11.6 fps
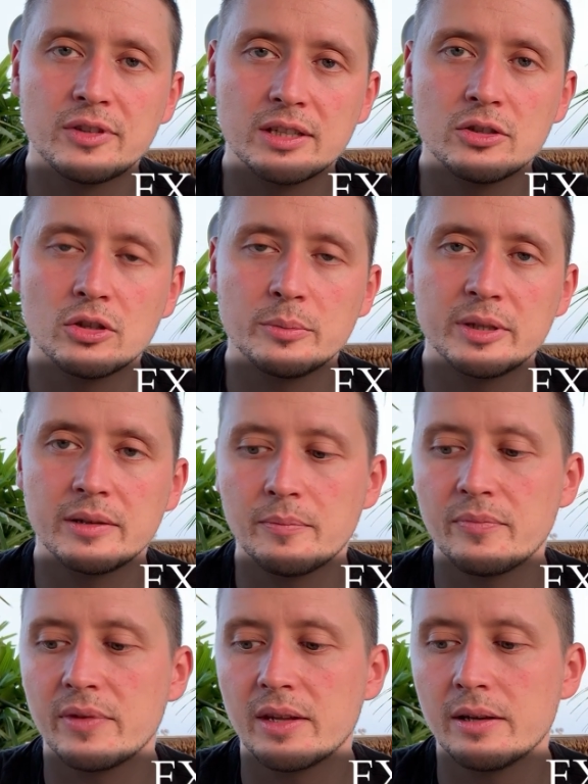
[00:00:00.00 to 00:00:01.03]
in German,
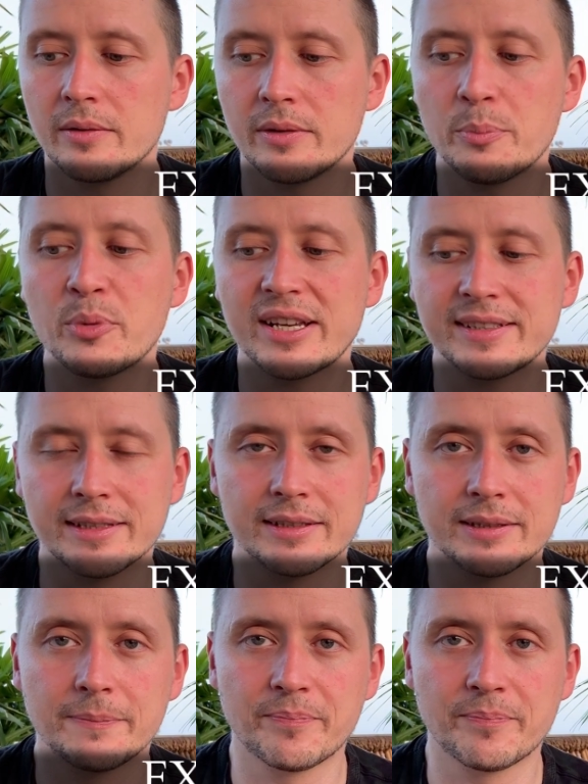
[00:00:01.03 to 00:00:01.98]
the present.